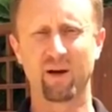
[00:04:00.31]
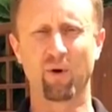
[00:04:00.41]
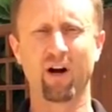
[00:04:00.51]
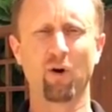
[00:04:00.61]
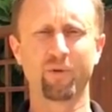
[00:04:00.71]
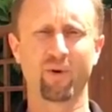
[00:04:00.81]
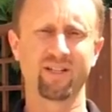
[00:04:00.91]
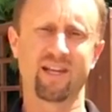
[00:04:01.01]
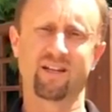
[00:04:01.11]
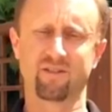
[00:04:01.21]
that will help you
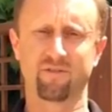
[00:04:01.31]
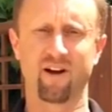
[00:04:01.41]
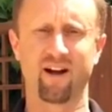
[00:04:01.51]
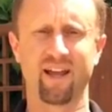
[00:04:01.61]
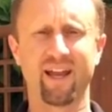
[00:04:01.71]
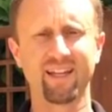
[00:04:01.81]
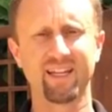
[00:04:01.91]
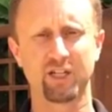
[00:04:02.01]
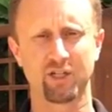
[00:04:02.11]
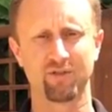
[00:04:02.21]
identify any
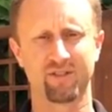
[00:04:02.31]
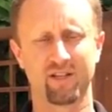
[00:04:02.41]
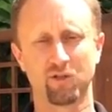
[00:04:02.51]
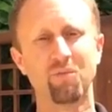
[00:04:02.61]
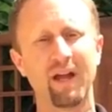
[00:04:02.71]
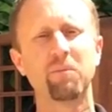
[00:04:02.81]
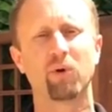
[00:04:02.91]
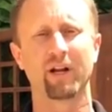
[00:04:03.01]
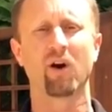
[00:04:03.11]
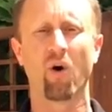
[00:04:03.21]
issues that you may
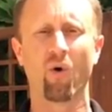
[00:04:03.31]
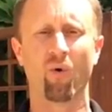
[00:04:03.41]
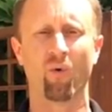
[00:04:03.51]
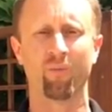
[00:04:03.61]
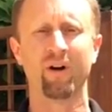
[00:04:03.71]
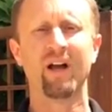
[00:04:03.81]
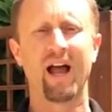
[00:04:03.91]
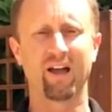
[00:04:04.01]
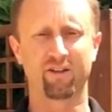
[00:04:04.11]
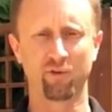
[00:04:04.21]
bring home
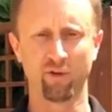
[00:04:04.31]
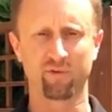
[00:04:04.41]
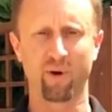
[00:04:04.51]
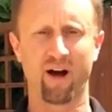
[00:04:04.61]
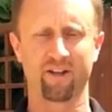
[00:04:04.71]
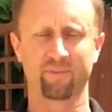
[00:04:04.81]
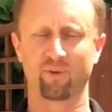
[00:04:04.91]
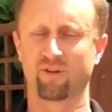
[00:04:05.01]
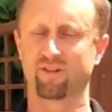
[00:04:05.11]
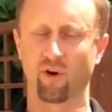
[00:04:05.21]
as soon as
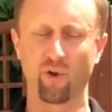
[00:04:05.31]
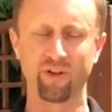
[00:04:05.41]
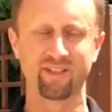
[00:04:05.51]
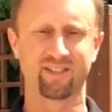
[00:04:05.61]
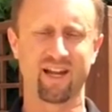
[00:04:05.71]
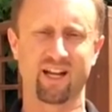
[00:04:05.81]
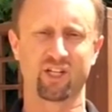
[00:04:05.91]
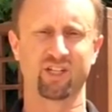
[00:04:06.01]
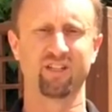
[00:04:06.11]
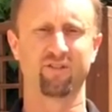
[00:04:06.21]
possible, because early
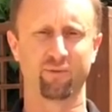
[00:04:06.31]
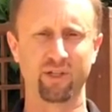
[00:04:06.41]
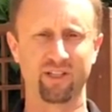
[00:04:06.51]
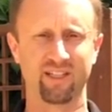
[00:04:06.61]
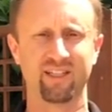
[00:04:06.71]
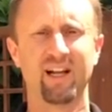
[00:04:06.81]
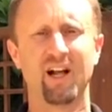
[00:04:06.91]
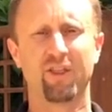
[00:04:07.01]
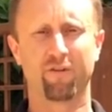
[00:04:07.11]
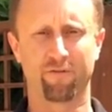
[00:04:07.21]
detection is really
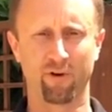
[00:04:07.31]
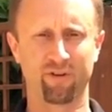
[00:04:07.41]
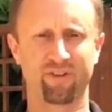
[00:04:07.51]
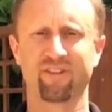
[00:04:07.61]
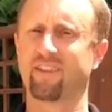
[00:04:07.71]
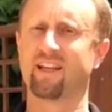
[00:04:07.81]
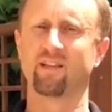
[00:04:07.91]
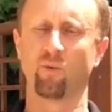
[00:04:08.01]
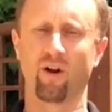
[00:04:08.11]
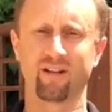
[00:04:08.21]
the first
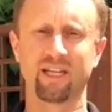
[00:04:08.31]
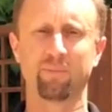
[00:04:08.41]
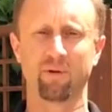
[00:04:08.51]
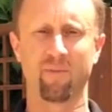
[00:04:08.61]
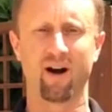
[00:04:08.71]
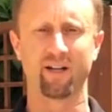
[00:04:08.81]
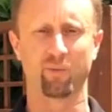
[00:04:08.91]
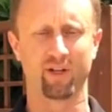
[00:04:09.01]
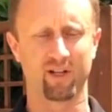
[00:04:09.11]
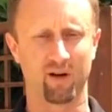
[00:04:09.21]
thing you want to keep in
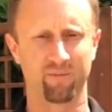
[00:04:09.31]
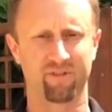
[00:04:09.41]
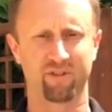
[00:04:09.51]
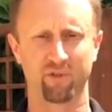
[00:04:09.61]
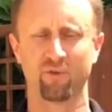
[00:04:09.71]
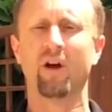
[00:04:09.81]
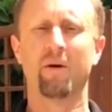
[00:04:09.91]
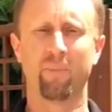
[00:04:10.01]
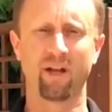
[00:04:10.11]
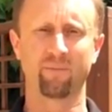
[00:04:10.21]
mind when it comes to
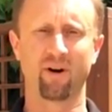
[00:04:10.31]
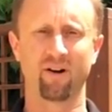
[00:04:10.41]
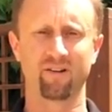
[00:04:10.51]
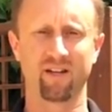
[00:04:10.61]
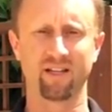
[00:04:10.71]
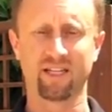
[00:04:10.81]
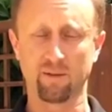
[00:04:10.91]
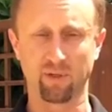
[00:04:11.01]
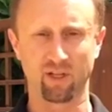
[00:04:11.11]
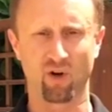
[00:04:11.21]
bed bugs and
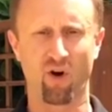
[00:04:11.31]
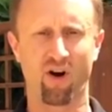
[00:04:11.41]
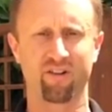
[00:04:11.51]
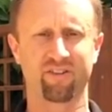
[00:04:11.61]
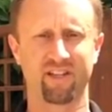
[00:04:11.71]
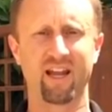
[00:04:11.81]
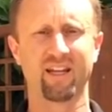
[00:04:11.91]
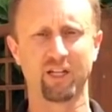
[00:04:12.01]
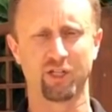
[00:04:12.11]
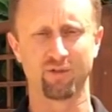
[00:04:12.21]
keeping cost
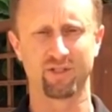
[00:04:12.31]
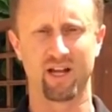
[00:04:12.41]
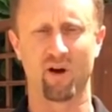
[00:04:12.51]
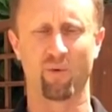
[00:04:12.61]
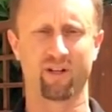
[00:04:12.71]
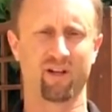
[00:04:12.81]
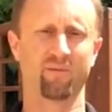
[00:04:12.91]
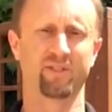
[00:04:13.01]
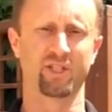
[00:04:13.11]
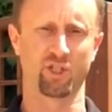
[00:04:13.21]
and issues down when it
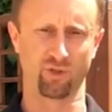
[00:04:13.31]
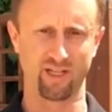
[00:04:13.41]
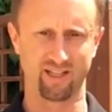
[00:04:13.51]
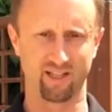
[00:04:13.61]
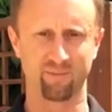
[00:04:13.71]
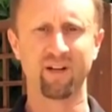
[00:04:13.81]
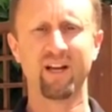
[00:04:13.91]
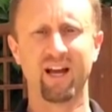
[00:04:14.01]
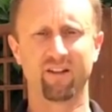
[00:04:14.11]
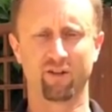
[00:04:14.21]
comes to treating them.
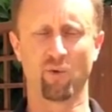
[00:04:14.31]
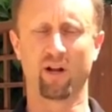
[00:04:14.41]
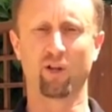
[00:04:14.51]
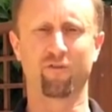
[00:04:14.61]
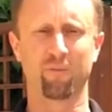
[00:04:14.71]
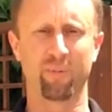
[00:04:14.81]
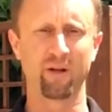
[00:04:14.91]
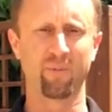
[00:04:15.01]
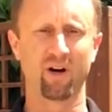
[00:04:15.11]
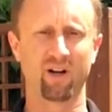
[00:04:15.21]
And so you want to look for
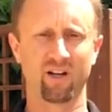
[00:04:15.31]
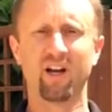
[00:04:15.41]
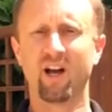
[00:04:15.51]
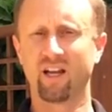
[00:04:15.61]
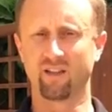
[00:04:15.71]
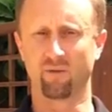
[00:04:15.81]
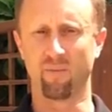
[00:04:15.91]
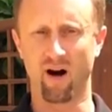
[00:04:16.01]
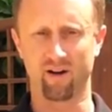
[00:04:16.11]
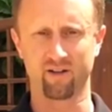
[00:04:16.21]
bed bug either
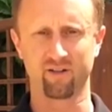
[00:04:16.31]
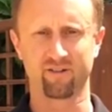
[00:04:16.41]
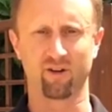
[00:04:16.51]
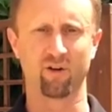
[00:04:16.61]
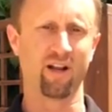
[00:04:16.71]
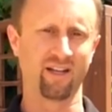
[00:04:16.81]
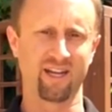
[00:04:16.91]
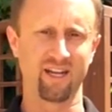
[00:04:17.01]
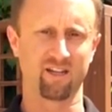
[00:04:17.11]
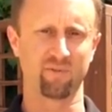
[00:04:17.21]
monitors or
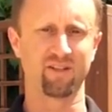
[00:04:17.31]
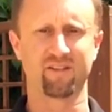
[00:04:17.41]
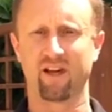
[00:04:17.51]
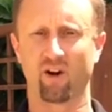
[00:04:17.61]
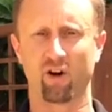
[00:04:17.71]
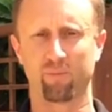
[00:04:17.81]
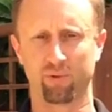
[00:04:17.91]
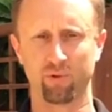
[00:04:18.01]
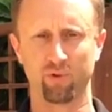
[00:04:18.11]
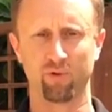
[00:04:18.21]
encasements that are
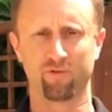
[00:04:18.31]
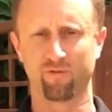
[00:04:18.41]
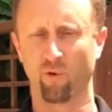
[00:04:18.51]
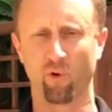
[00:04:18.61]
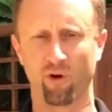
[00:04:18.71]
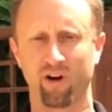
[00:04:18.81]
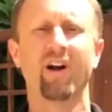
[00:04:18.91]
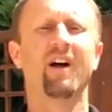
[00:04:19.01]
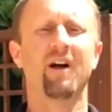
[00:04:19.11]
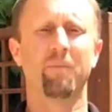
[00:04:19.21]
approved
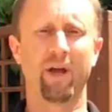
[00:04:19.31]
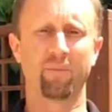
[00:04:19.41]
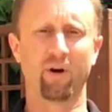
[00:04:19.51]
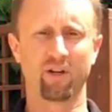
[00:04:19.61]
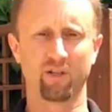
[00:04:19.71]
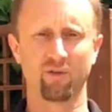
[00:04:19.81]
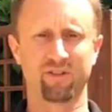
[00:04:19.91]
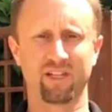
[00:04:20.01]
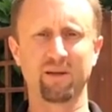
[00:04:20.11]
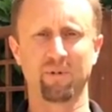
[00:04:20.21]
for bed bug
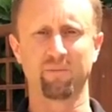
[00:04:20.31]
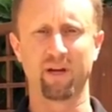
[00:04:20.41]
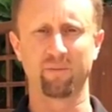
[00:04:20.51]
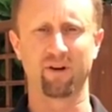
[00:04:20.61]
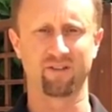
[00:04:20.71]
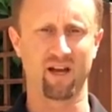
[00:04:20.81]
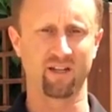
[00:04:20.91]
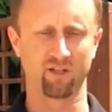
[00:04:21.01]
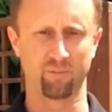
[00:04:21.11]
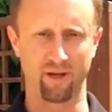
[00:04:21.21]
use and keeping bed bugs
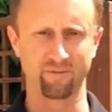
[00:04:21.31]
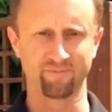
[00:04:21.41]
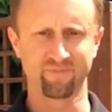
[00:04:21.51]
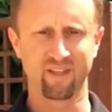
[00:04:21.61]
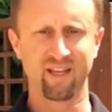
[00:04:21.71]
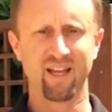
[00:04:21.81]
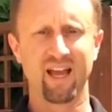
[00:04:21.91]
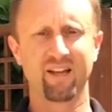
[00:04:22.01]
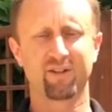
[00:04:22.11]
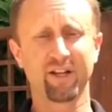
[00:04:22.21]
out of your bed.
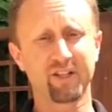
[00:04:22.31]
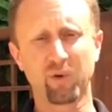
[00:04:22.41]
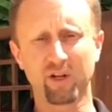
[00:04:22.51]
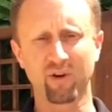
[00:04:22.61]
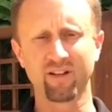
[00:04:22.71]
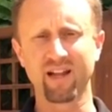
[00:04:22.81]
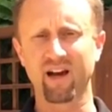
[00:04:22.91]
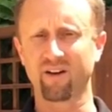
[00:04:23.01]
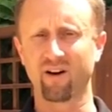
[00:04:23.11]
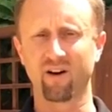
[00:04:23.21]
And so that's a quick
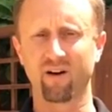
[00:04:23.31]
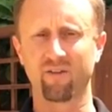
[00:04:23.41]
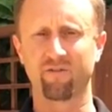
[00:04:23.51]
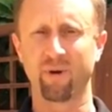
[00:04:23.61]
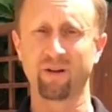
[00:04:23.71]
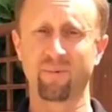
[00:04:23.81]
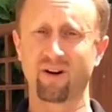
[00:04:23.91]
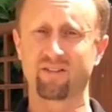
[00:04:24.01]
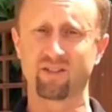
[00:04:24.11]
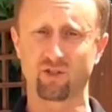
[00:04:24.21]
rundown of bed
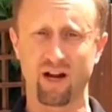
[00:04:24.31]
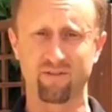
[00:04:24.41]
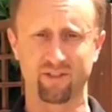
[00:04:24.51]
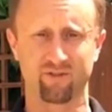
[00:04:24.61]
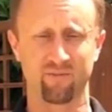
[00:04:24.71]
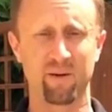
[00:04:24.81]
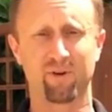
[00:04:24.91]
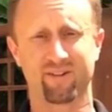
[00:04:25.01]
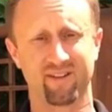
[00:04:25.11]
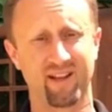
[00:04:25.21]
bugs and traveling.
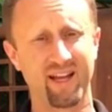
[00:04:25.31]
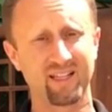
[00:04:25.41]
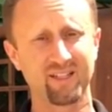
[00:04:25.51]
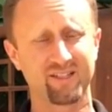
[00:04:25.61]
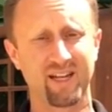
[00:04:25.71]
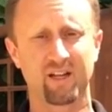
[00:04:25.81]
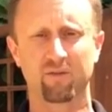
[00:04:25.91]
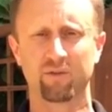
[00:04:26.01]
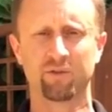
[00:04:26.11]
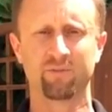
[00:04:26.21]
Remember, it's unlikely you stay in
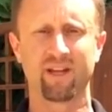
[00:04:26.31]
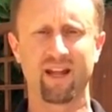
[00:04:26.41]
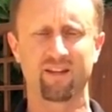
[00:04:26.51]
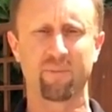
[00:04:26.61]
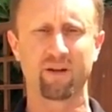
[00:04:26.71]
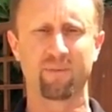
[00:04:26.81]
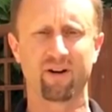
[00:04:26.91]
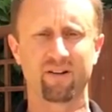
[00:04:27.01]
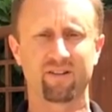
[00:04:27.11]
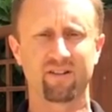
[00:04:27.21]
a room that has bed
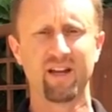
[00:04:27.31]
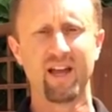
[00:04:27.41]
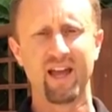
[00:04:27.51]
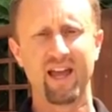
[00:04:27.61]
bugs.